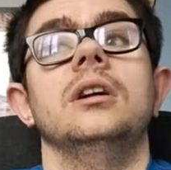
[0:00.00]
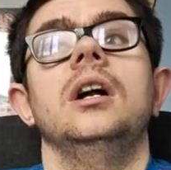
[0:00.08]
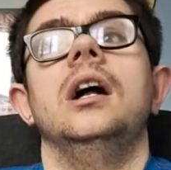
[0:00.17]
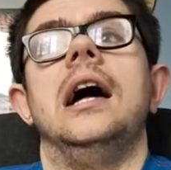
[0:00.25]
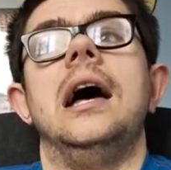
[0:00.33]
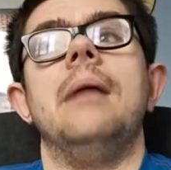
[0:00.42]

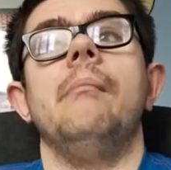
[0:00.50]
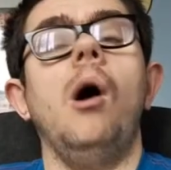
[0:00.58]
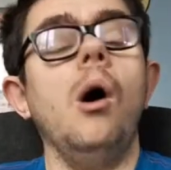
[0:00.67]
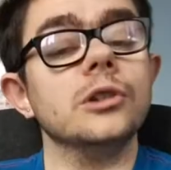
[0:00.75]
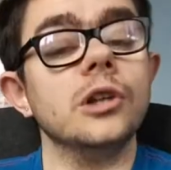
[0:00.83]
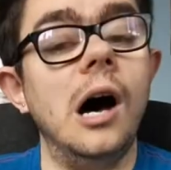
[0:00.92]

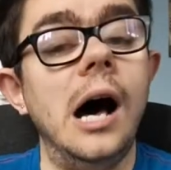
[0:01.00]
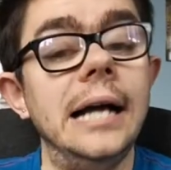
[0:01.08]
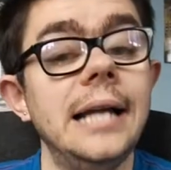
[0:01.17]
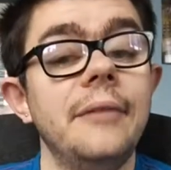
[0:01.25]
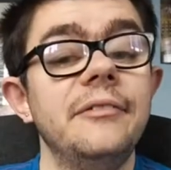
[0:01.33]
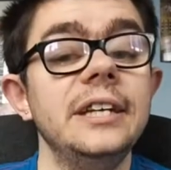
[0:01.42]
although I
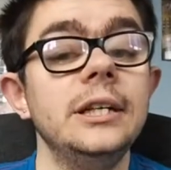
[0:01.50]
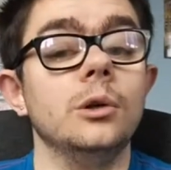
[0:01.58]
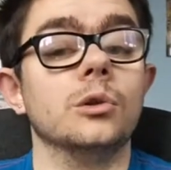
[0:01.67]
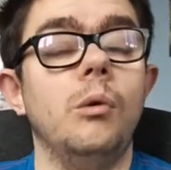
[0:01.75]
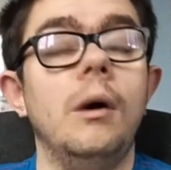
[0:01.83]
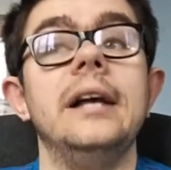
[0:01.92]
have
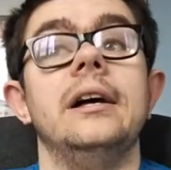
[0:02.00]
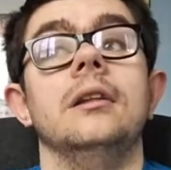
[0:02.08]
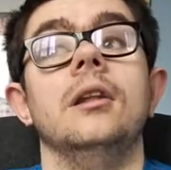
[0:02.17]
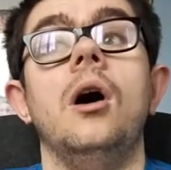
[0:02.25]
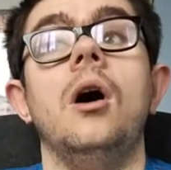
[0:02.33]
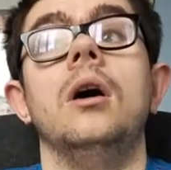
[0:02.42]
healed quite a
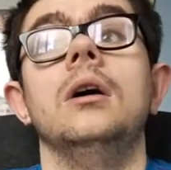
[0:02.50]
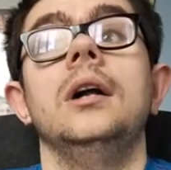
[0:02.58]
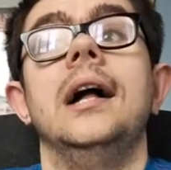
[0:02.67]
lot.